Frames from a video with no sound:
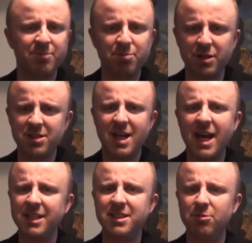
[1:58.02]
but the
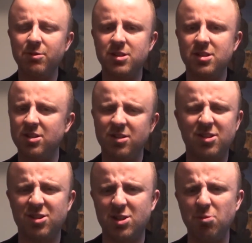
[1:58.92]
acting was
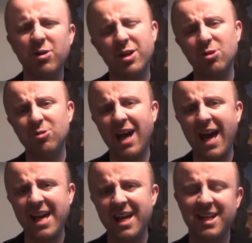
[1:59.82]
somewhat
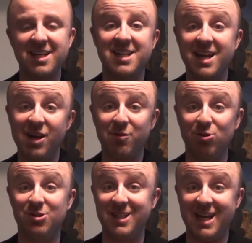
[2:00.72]
okay, and it
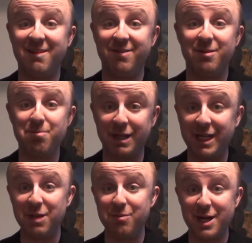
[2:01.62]
had the
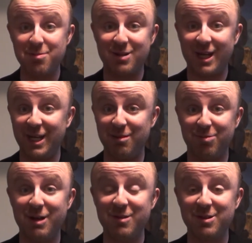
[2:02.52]
bikini babes in the
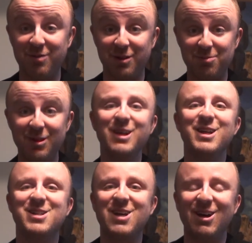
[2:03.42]
previous film,
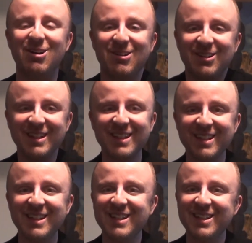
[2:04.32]
so
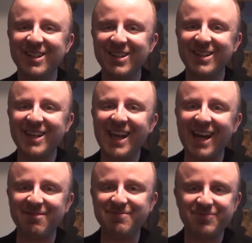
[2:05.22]

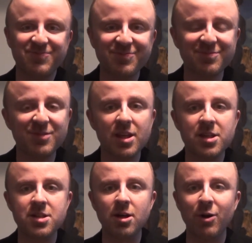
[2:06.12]
yeah.
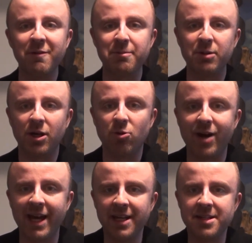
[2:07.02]
So if I'm gonna
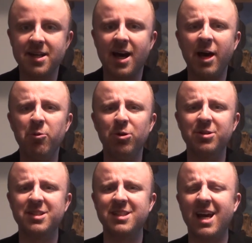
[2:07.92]
rate it, I will
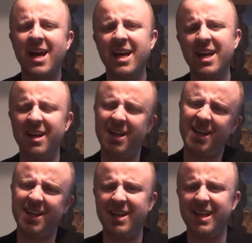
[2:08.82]

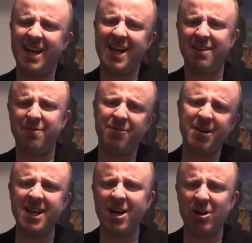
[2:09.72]
say
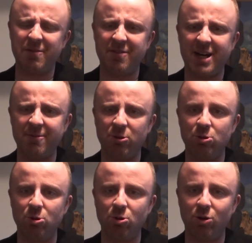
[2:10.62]
3 out of 5
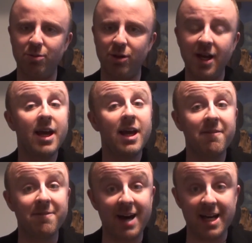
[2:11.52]
Coca-Cola bottles.
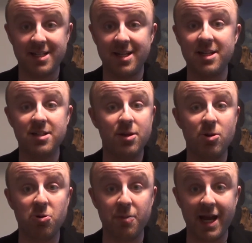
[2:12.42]
That's it,
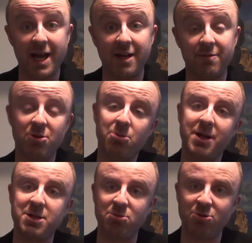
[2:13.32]
Euroman of
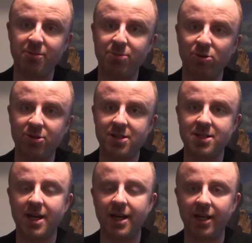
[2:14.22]
Euroman's Moore Report,
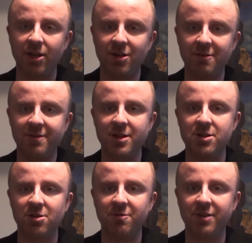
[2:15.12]
signing off, and
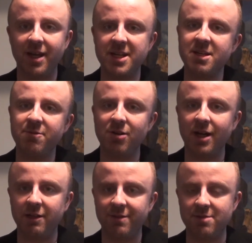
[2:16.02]
don't forget, if you
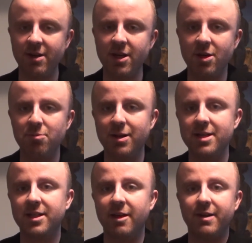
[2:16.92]
like this video,
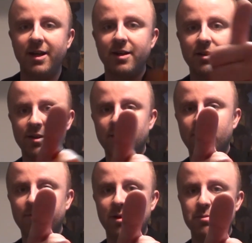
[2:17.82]
please give it a
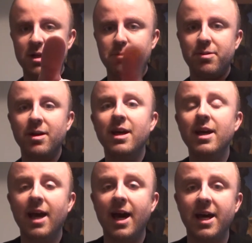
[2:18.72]
thumbs up,
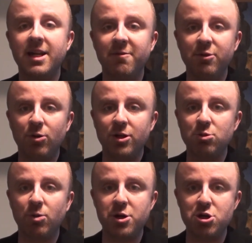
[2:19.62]
and if you want to
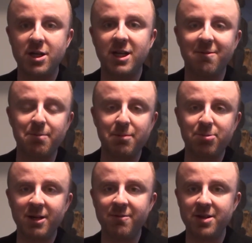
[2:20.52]
watch any of my
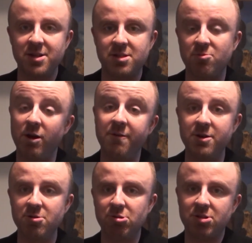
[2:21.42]
previous
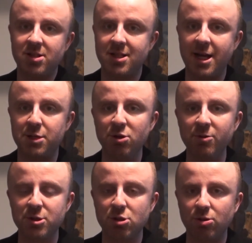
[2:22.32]
reviews /
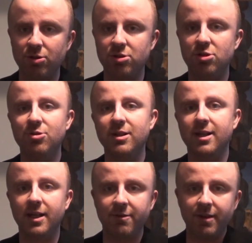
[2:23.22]
movie talks, you can
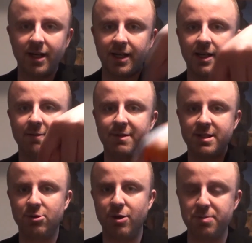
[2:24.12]
click the link in the
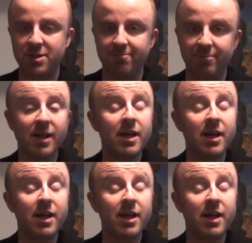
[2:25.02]
description.